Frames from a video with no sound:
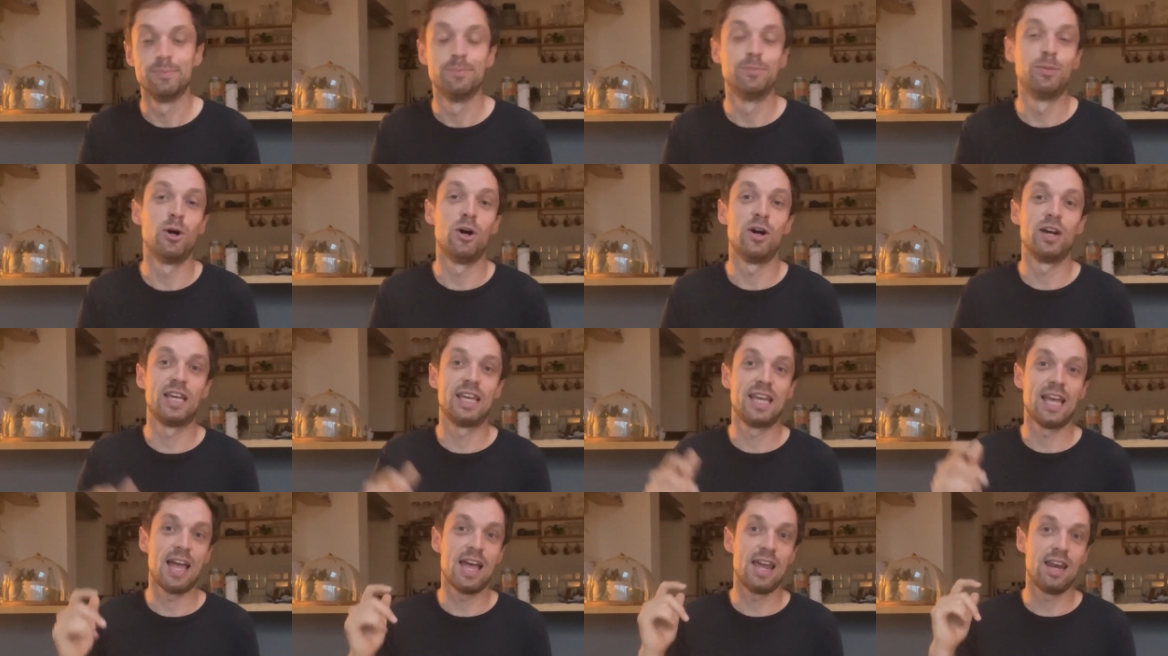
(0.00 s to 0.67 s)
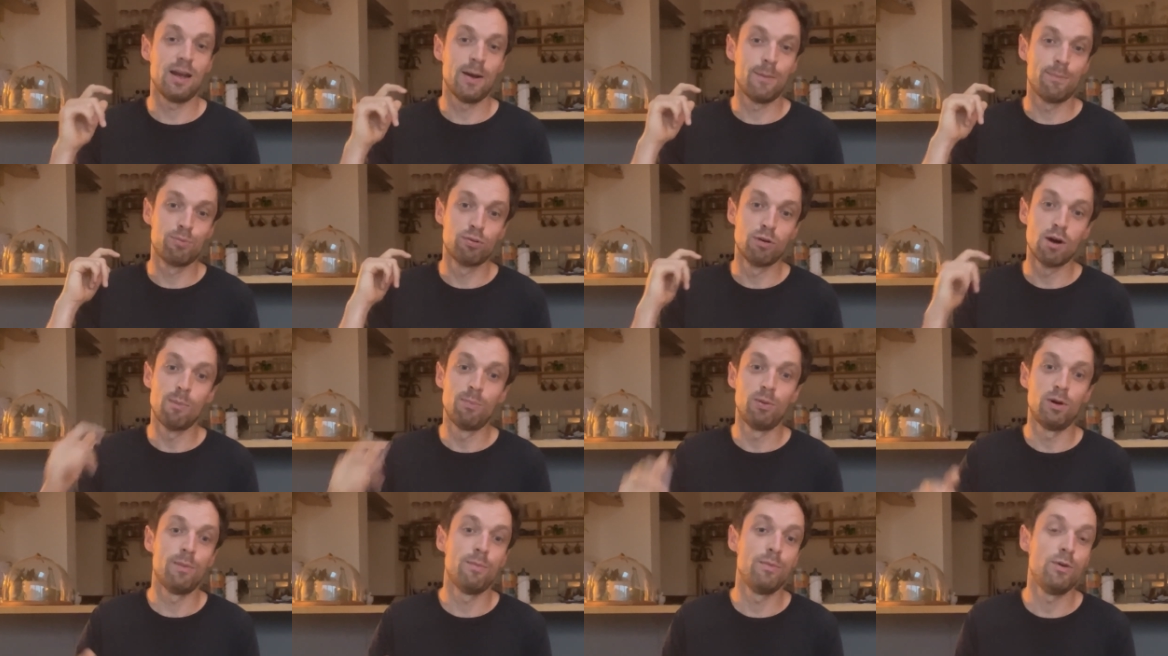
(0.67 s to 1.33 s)
but again, a
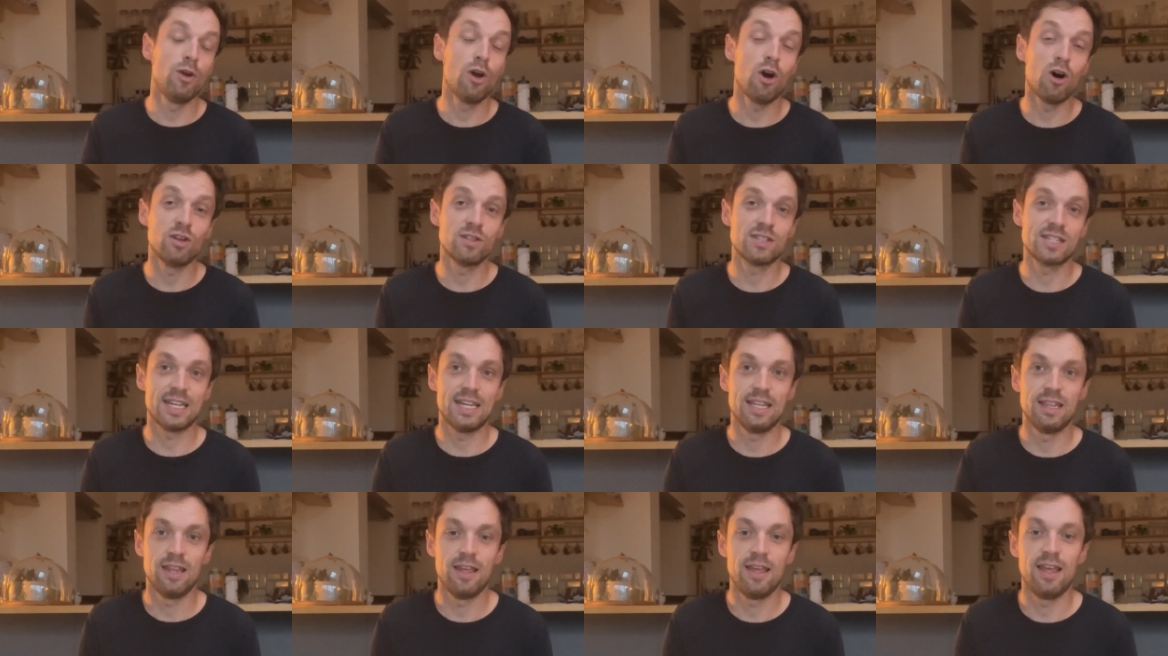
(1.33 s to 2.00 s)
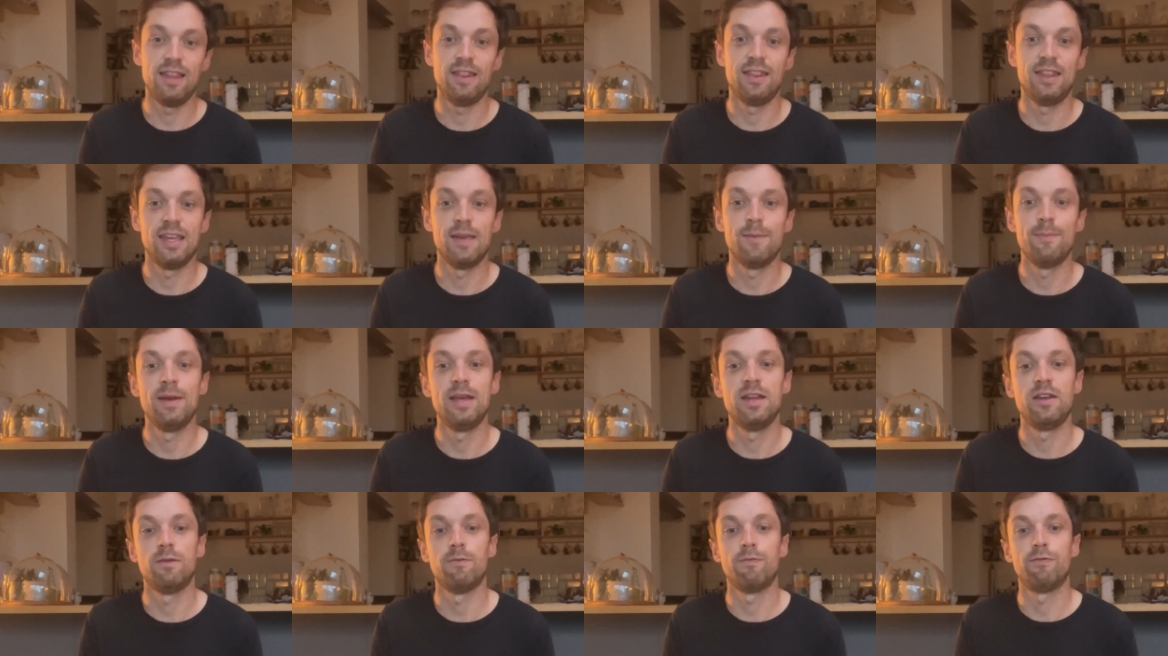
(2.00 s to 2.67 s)
problem not in the, the
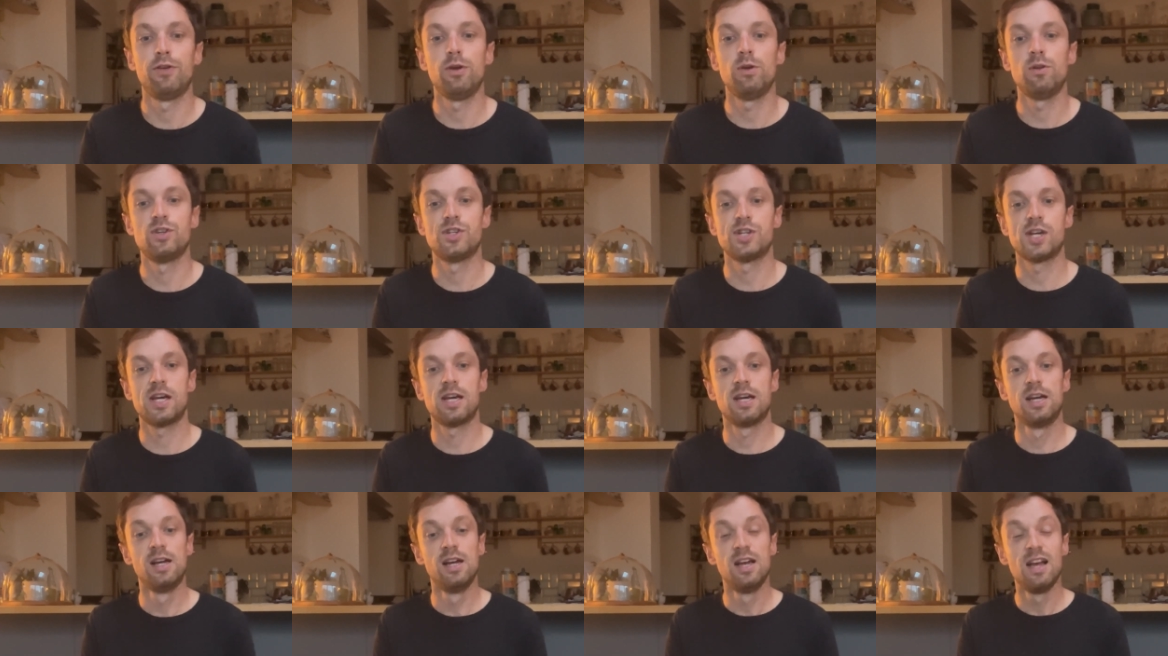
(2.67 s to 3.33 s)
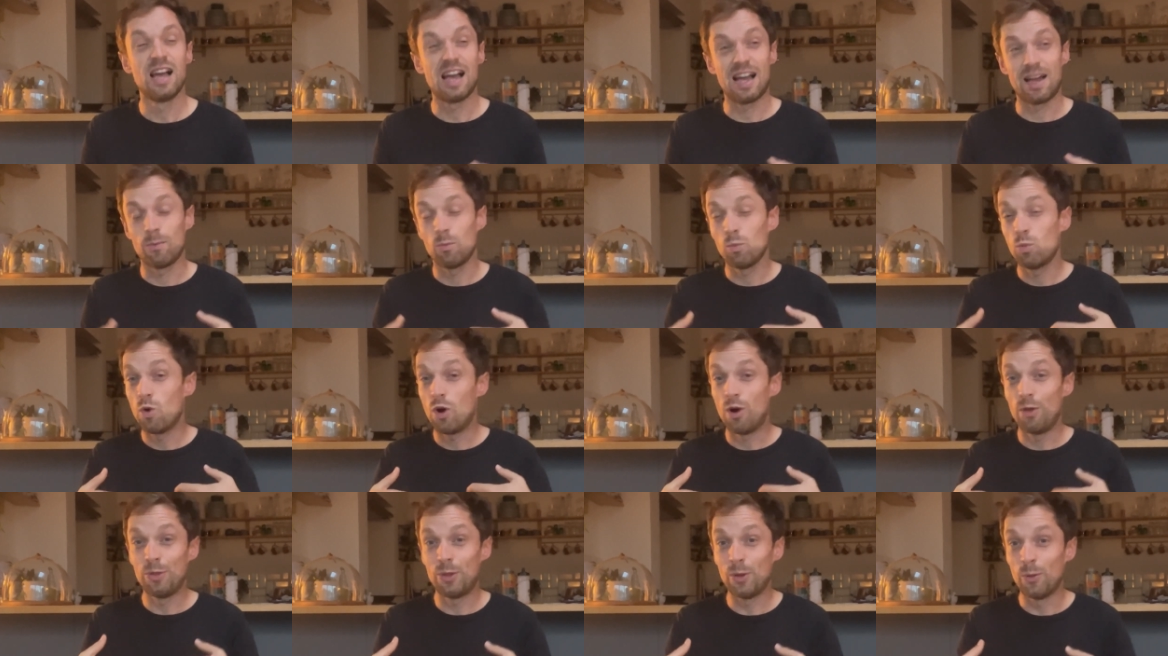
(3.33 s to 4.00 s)
immediate future, and
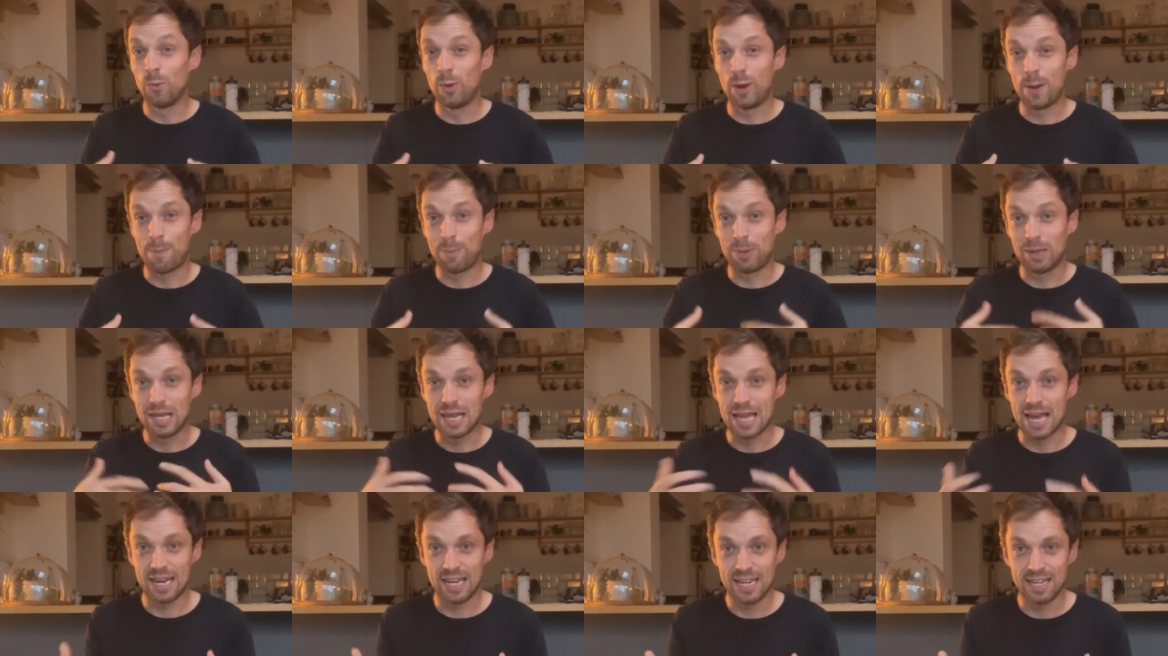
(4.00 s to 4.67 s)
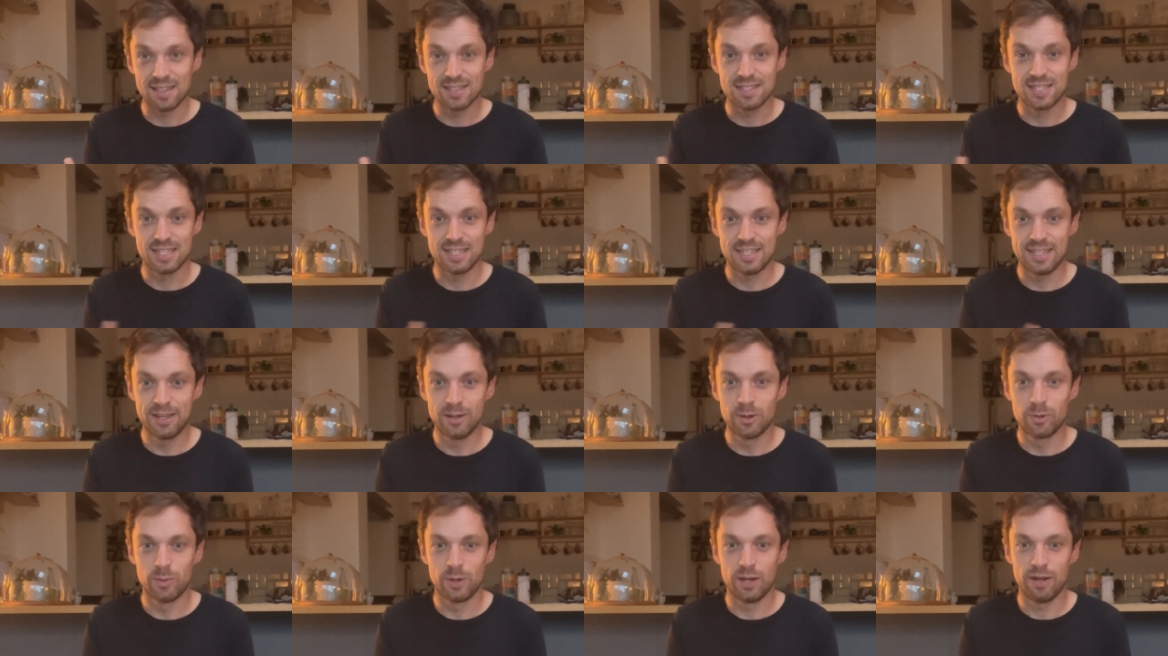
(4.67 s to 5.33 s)
one that we're planning to
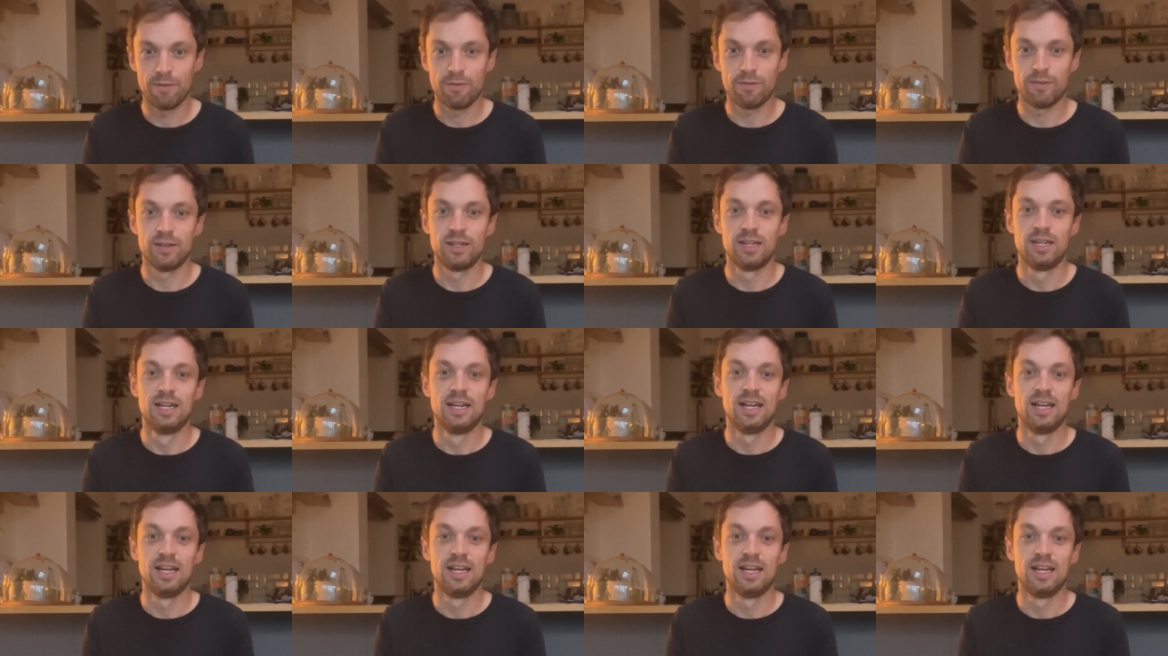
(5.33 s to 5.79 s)
deal with.